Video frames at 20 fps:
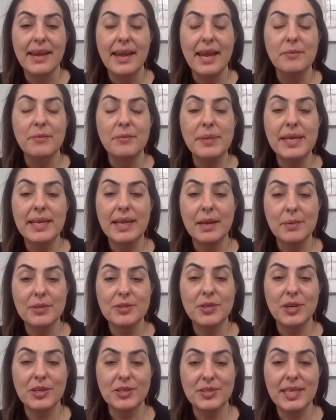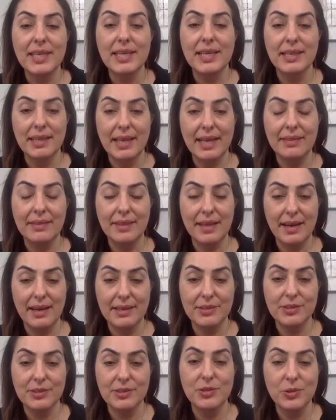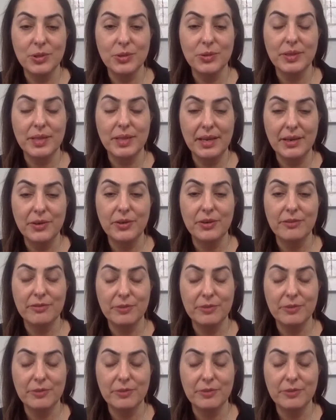and being able to articulate that to your lender.